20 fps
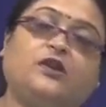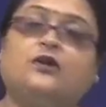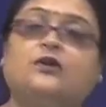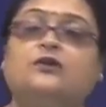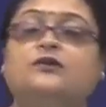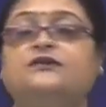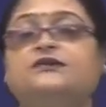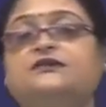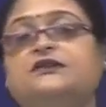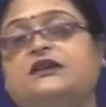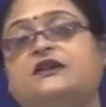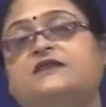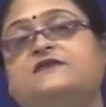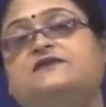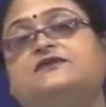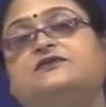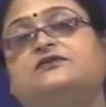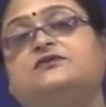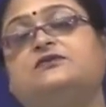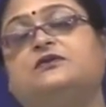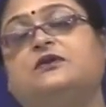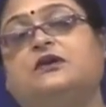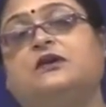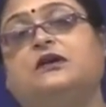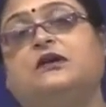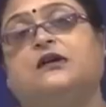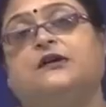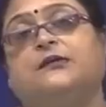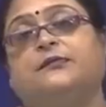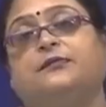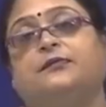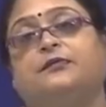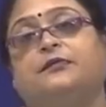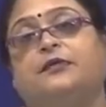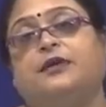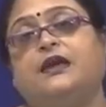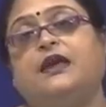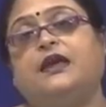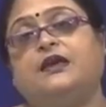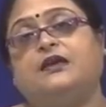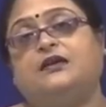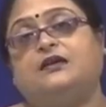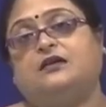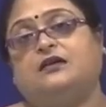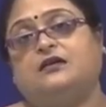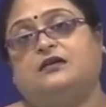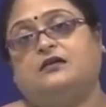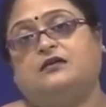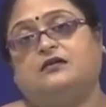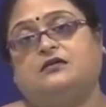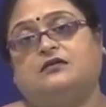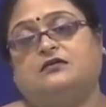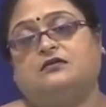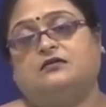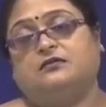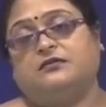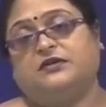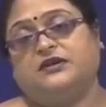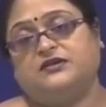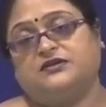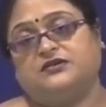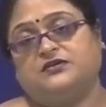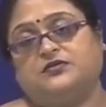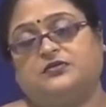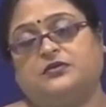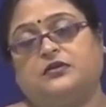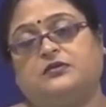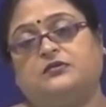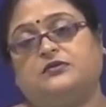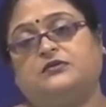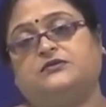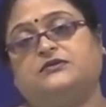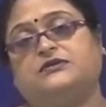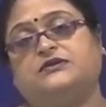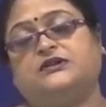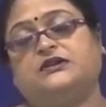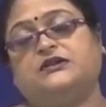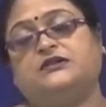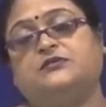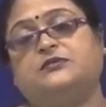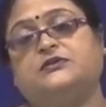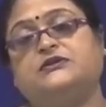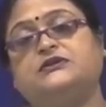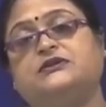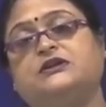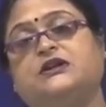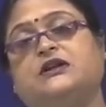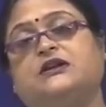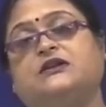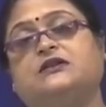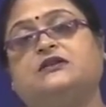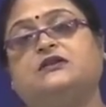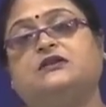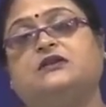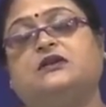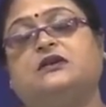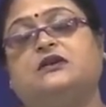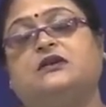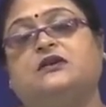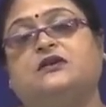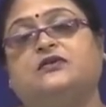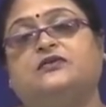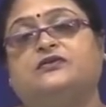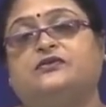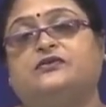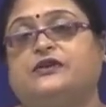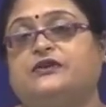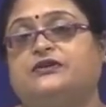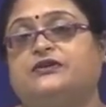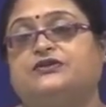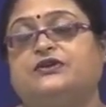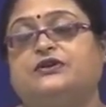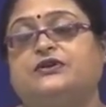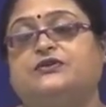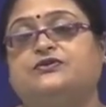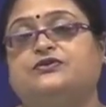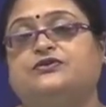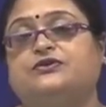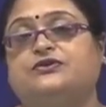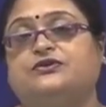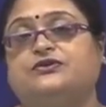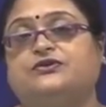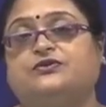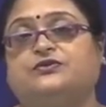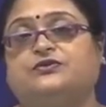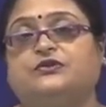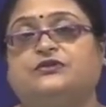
it helps to make a better problem statement and find solutions to